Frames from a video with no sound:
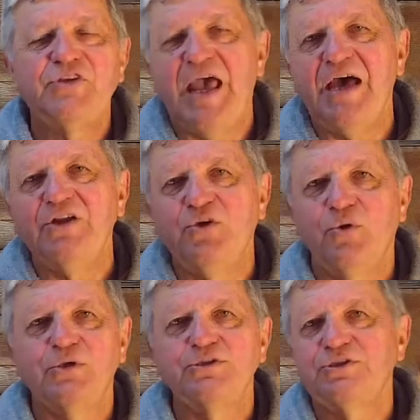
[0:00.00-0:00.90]

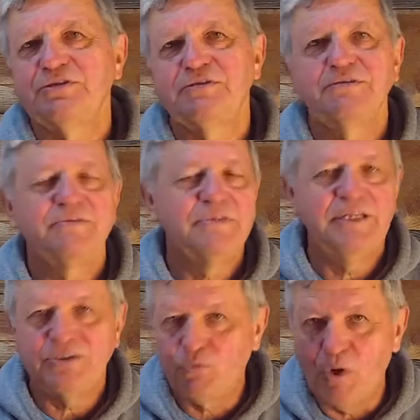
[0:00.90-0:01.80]
outdoors,
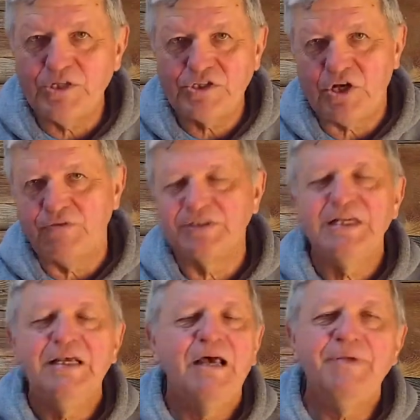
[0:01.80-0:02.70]
it's one service.
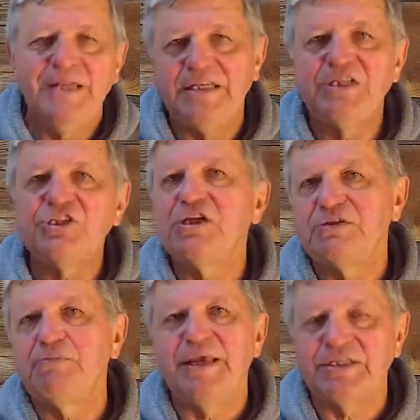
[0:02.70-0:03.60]
I mean, it just
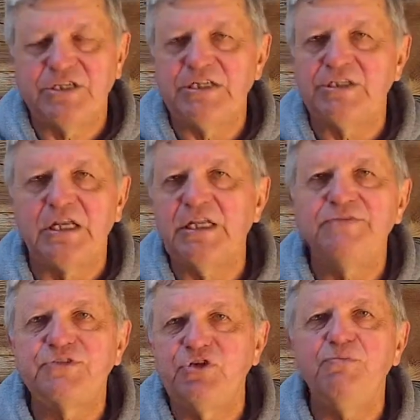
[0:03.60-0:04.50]
doesn't make sense. It
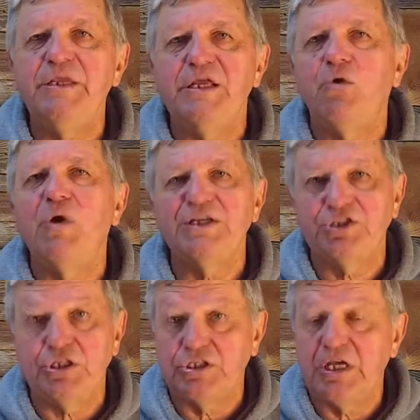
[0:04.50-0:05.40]
leaves too many
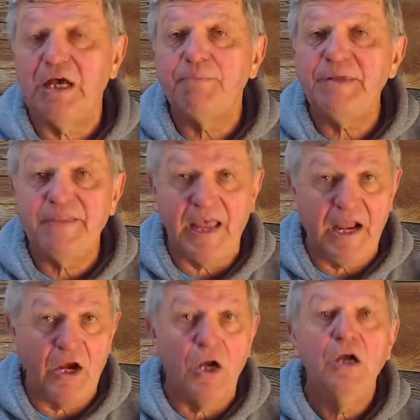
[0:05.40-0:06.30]
questions up in the
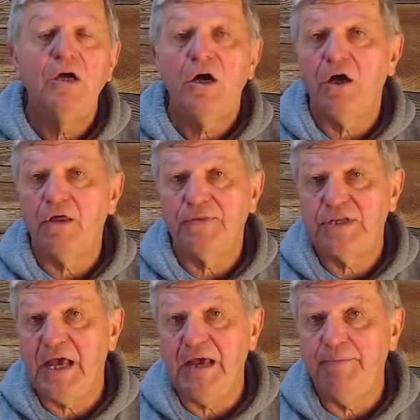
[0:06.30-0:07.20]
air all the
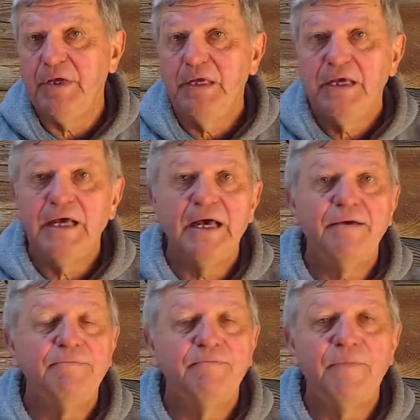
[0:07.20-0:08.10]
time.
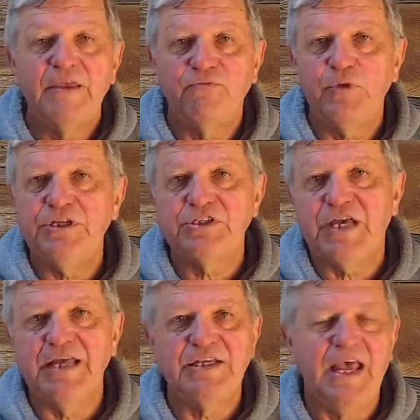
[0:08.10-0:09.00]
If we
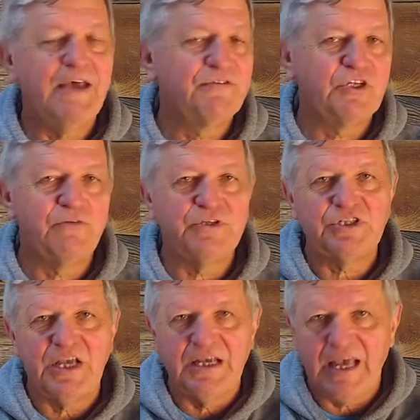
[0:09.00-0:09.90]
decide to have service
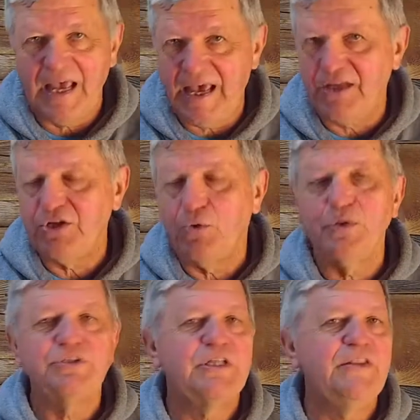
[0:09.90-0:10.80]

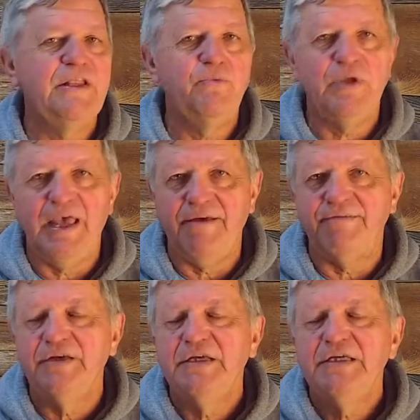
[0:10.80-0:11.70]
outdoors and then we
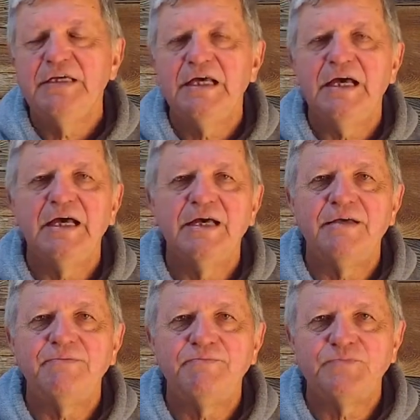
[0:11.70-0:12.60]
have
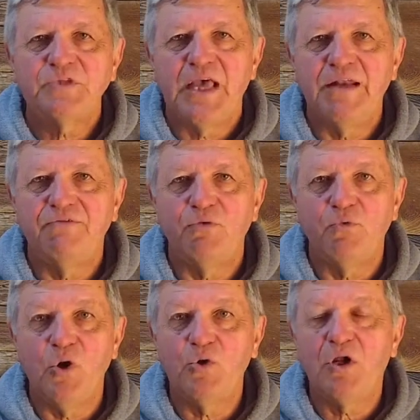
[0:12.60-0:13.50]
kind of a
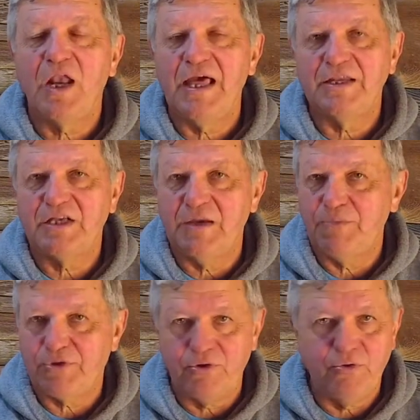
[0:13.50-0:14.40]
rogue cloud
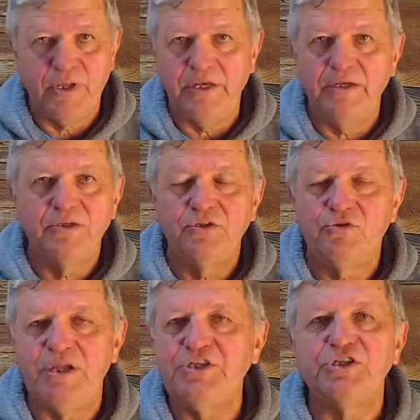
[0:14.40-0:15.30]
come through and
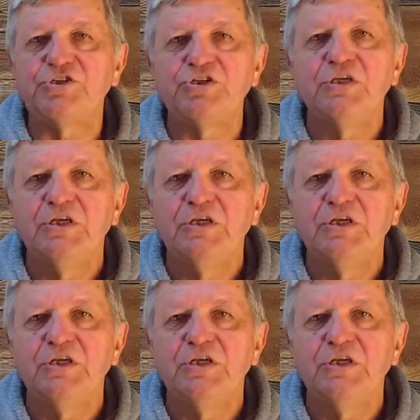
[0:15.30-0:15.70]
drench us